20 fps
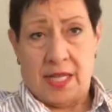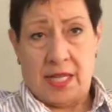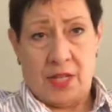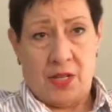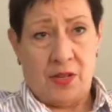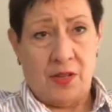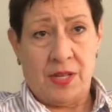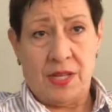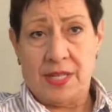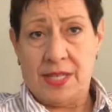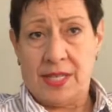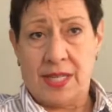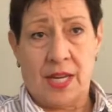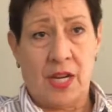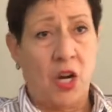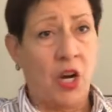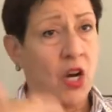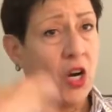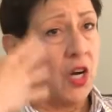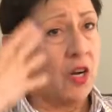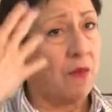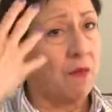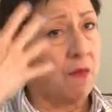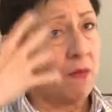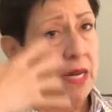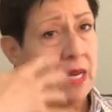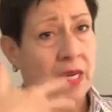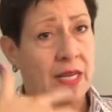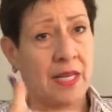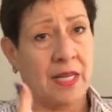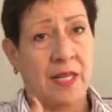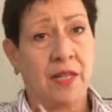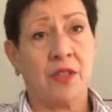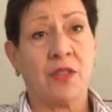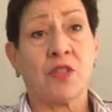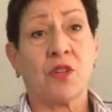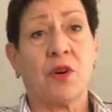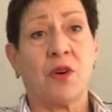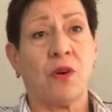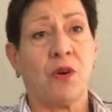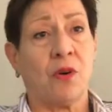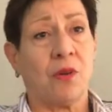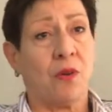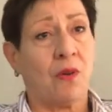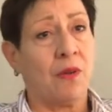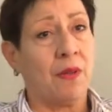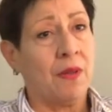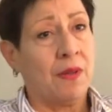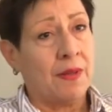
and you can say heart, mind, soul,